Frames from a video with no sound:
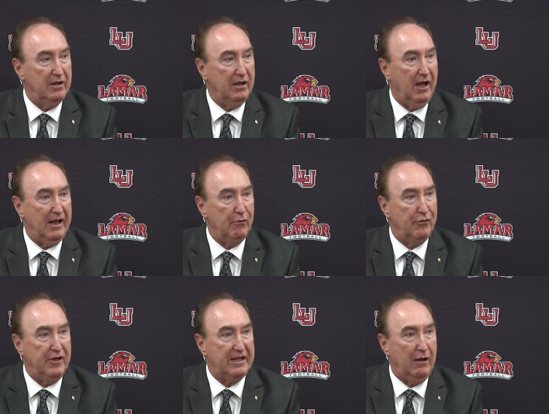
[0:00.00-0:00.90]
Uh, I
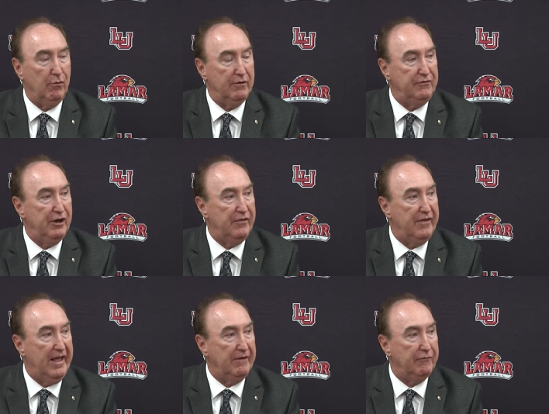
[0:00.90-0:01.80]
don't think I would have done
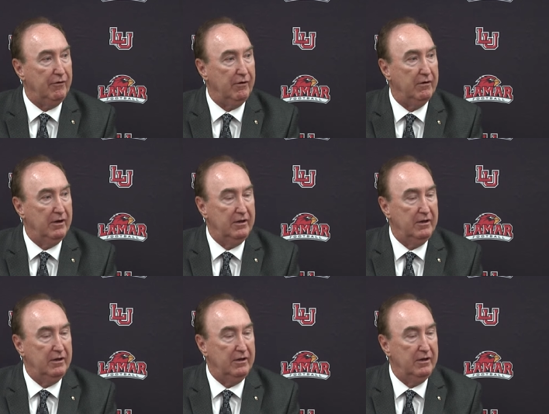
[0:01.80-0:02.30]
that for